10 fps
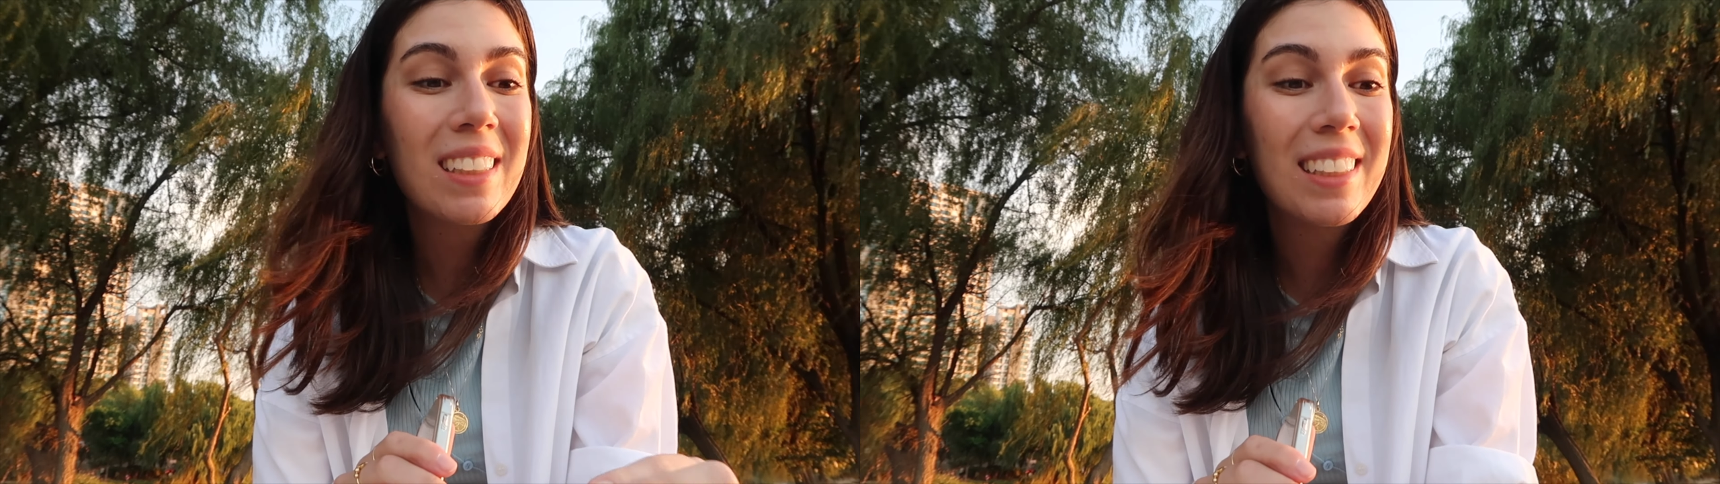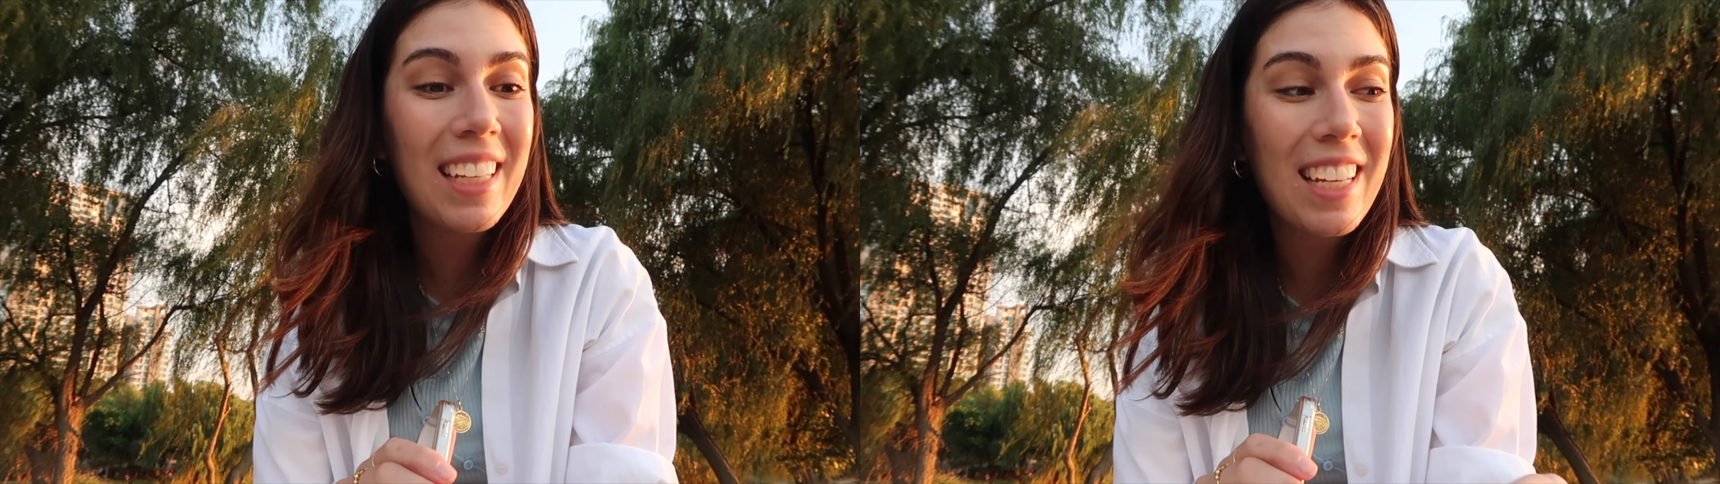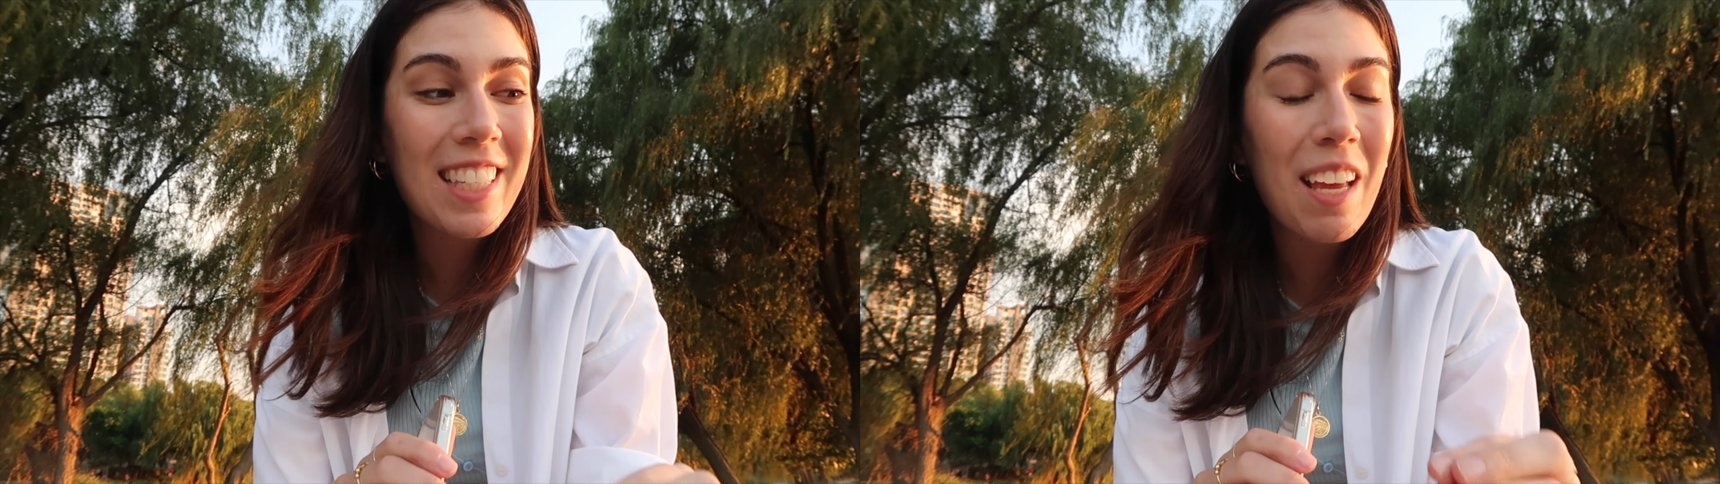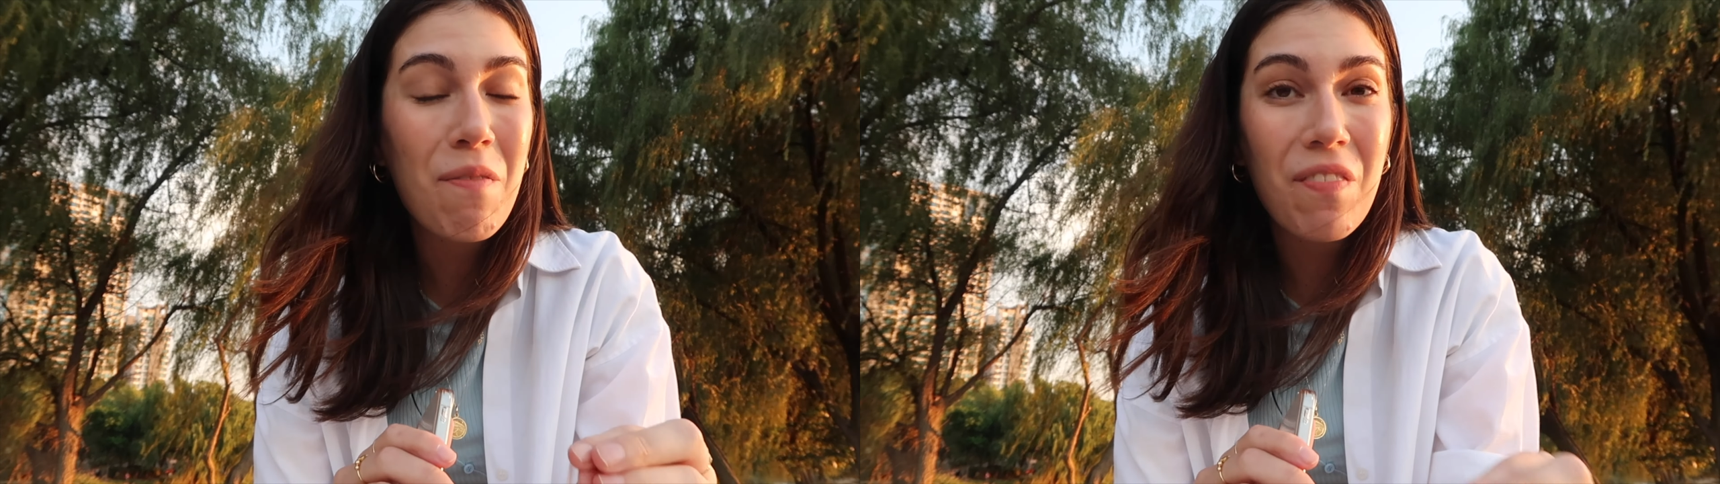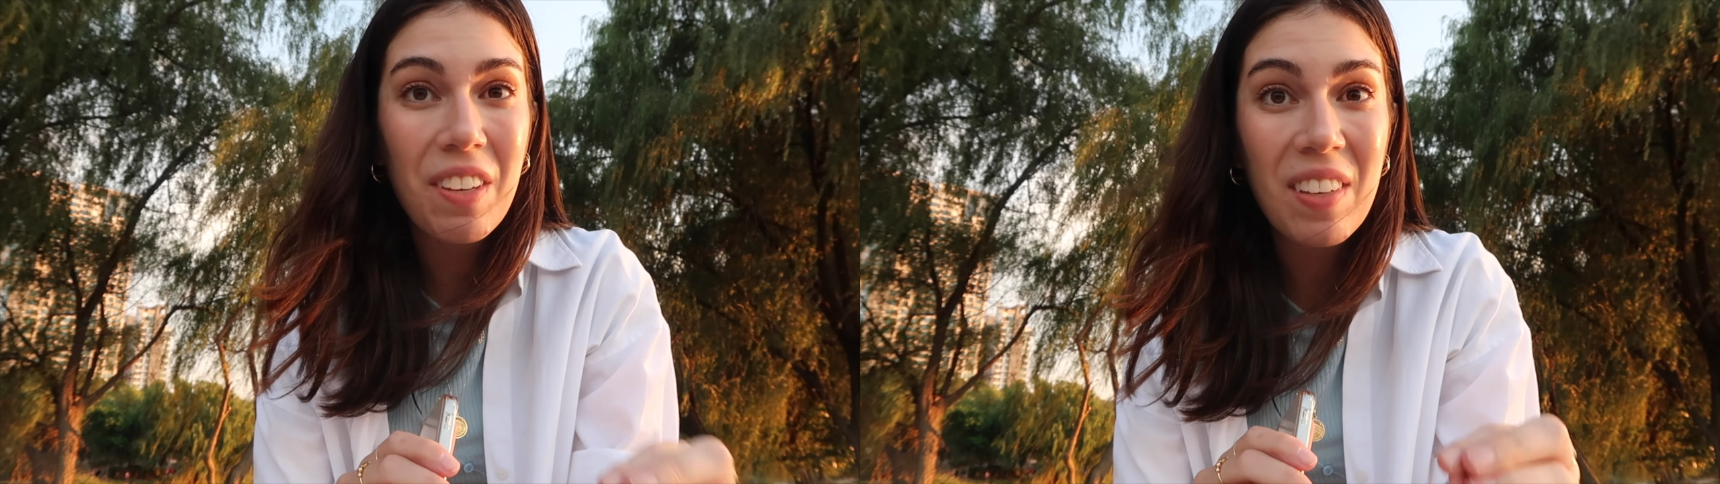these
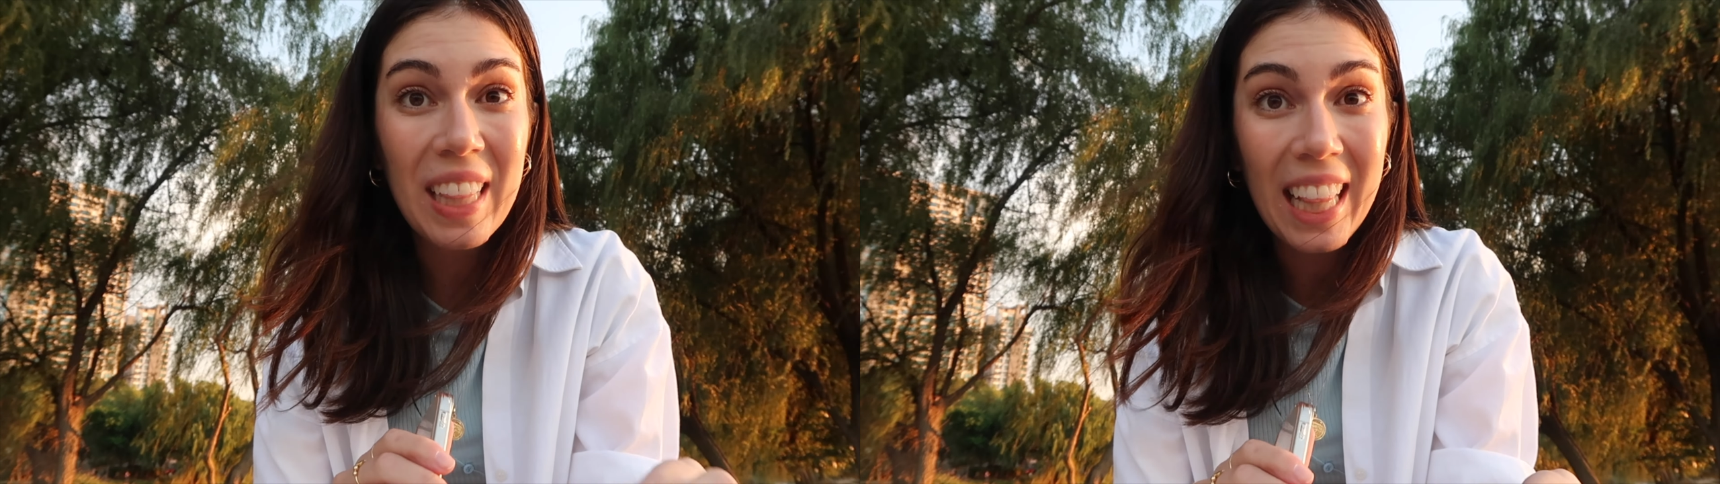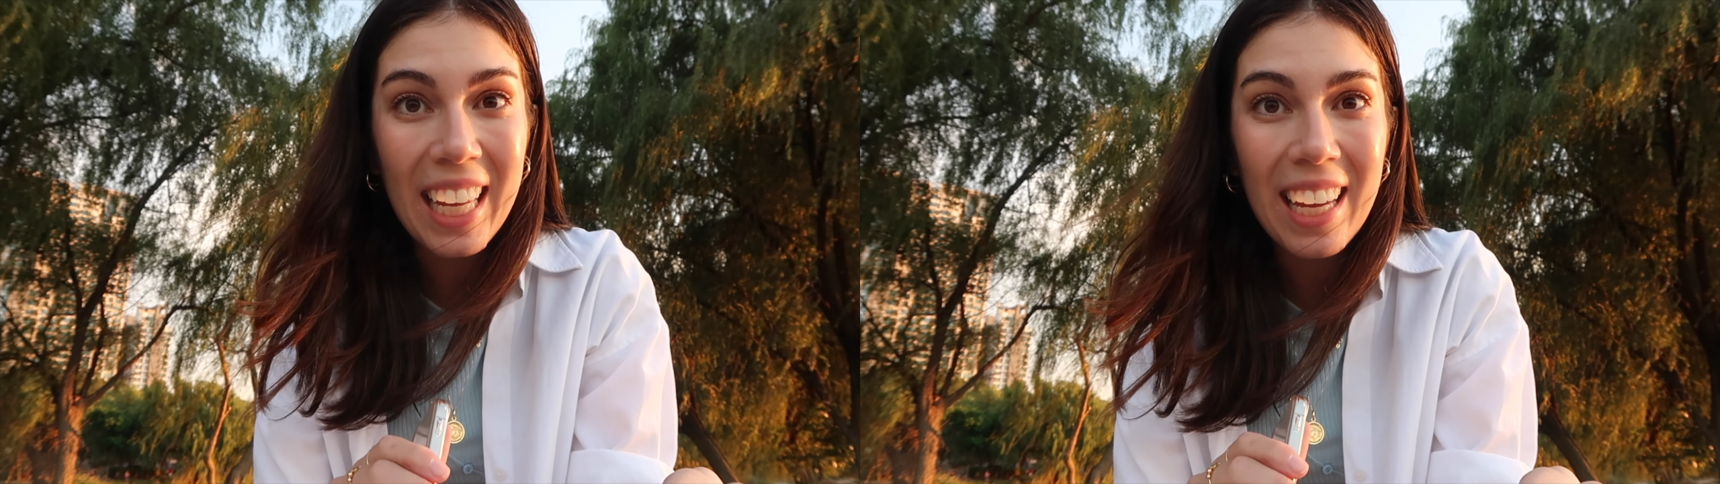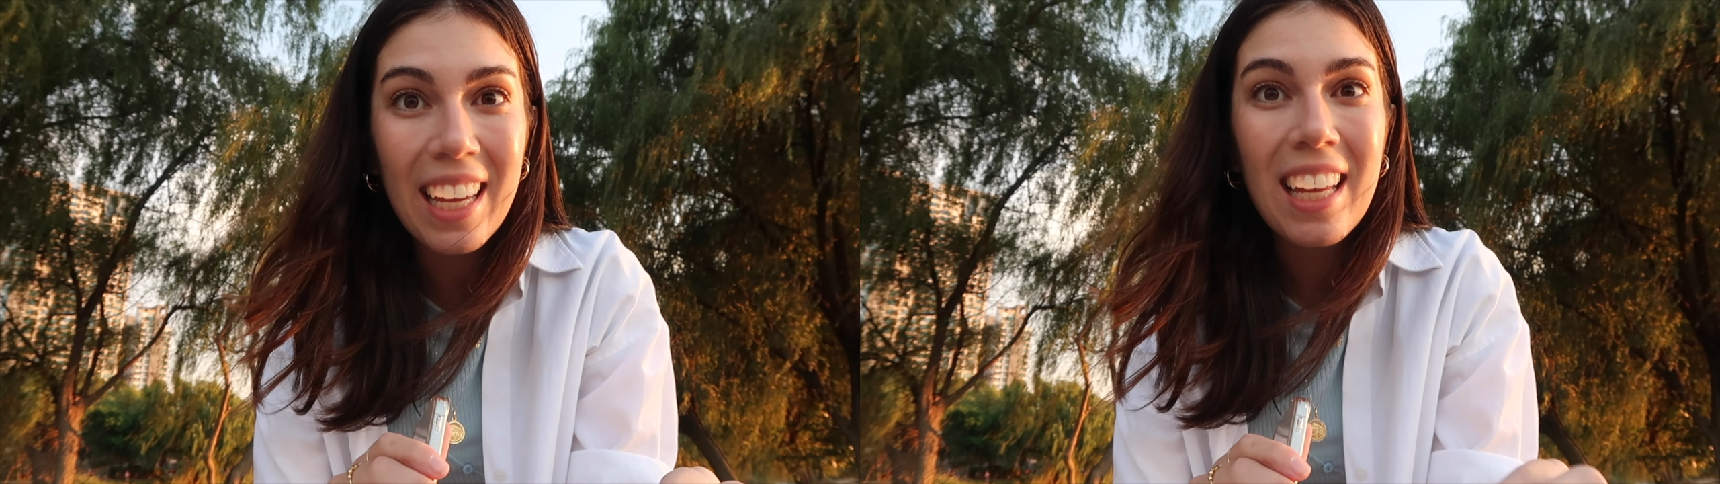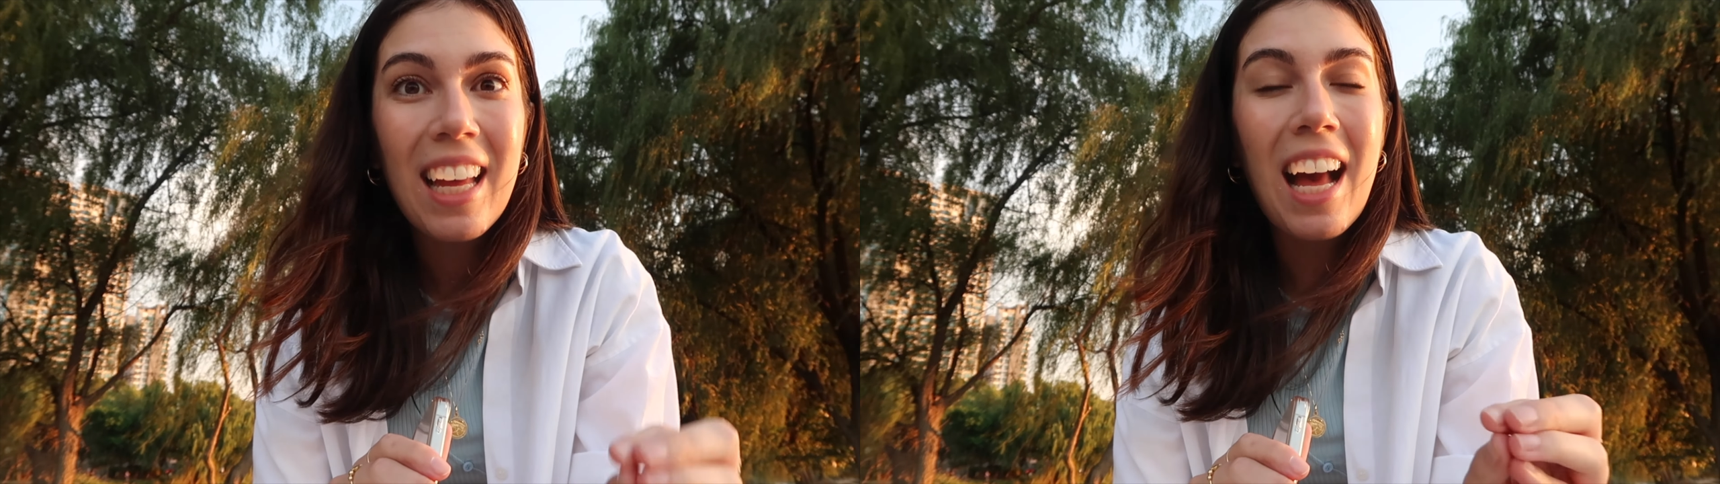vividly.